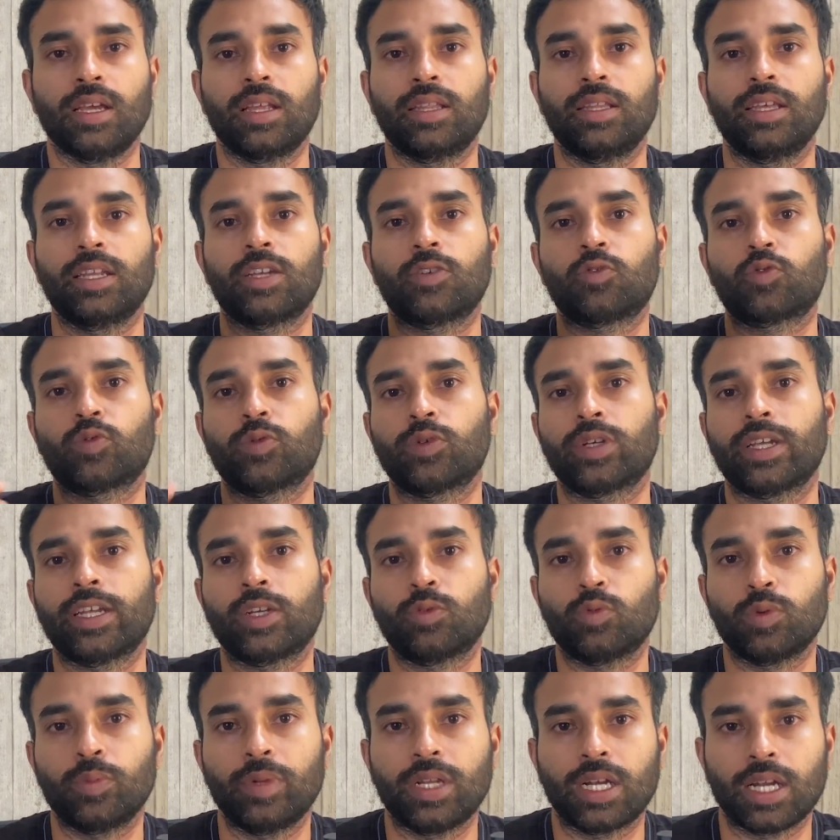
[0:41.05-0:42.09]
then
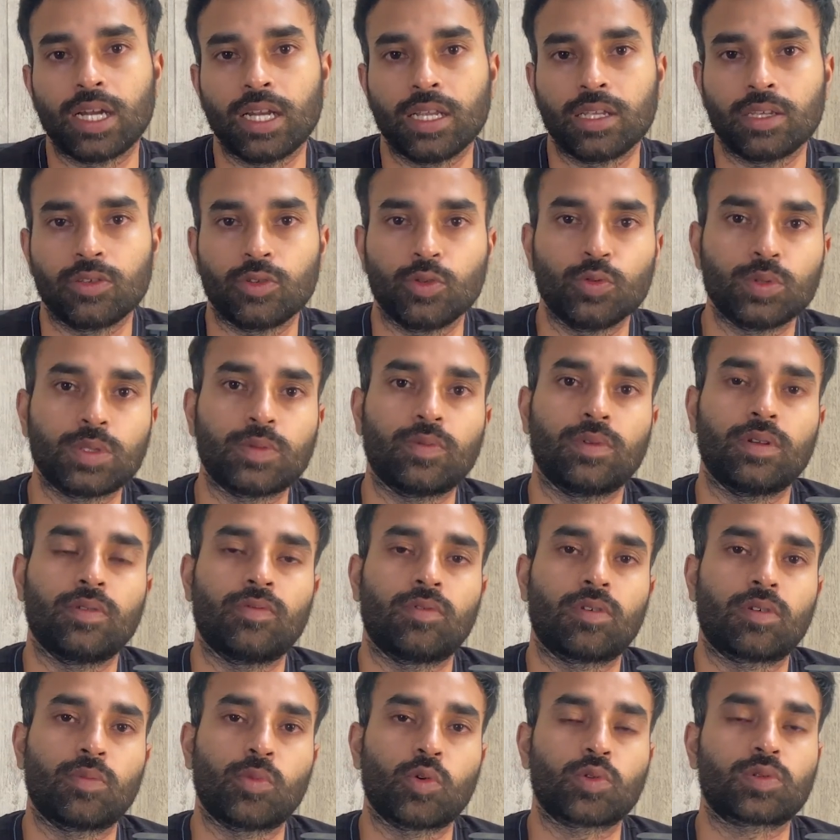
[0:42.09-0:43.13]
it would be really useful
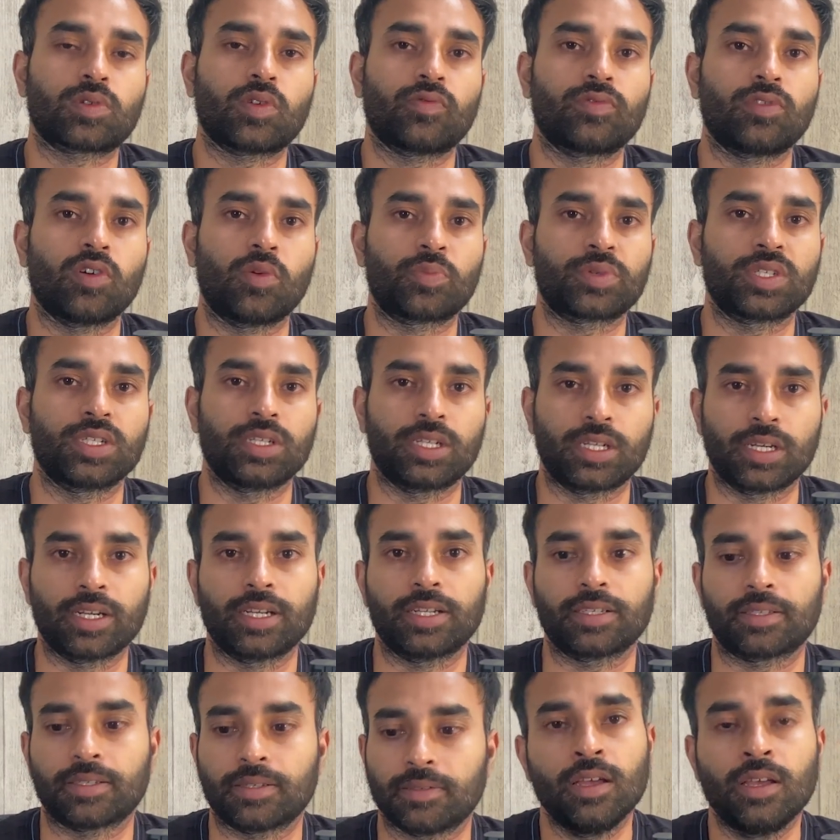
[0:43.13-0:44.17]
for most of the option
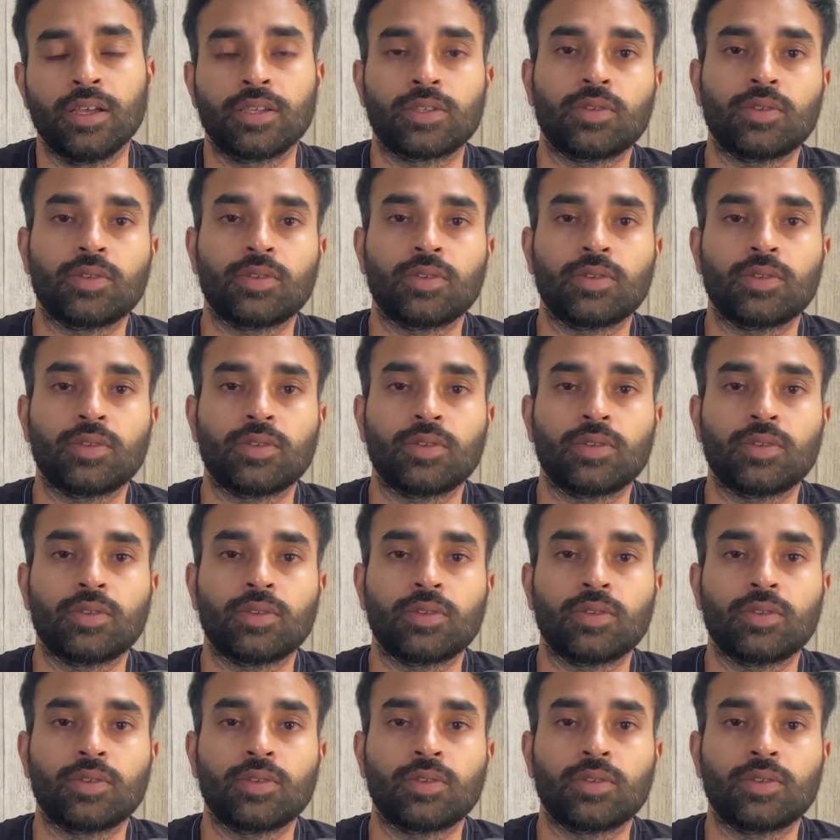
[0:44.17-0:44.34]
traders.